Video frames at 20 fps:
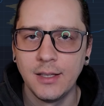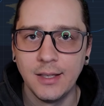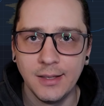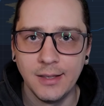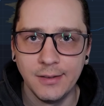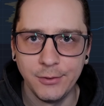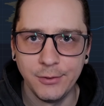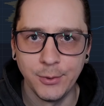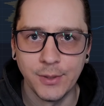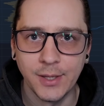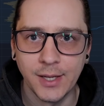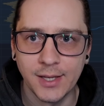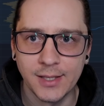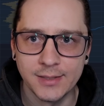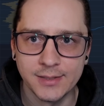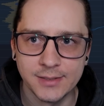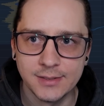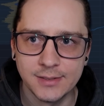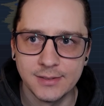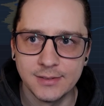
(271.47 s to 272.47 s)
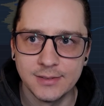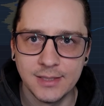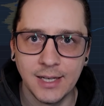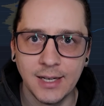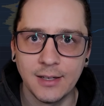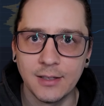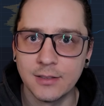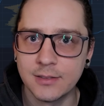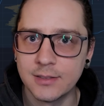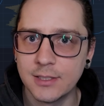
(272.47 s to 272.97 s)
If you guys
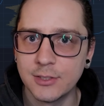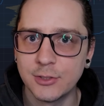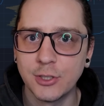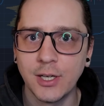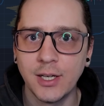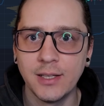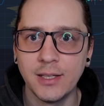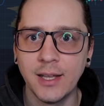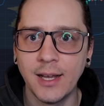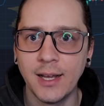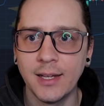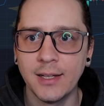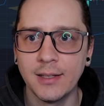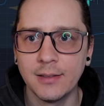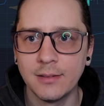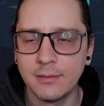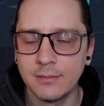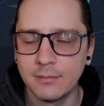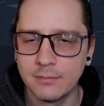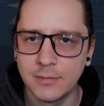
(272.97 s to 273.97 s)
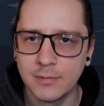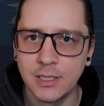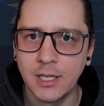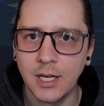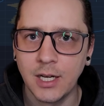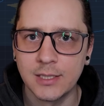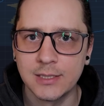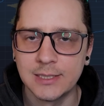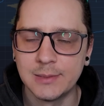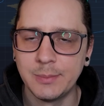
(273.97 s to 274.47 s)
dare to trade that,
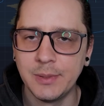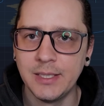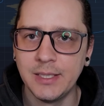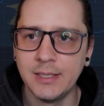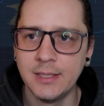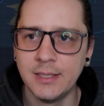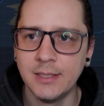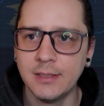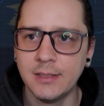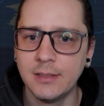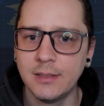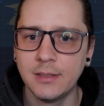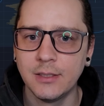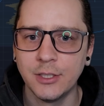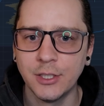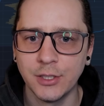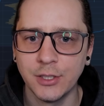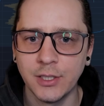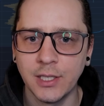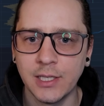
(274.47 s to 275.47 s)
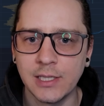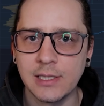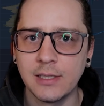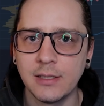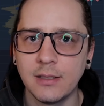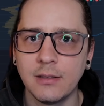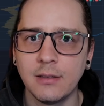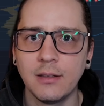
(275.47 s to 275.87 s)
Godspeed, good luck.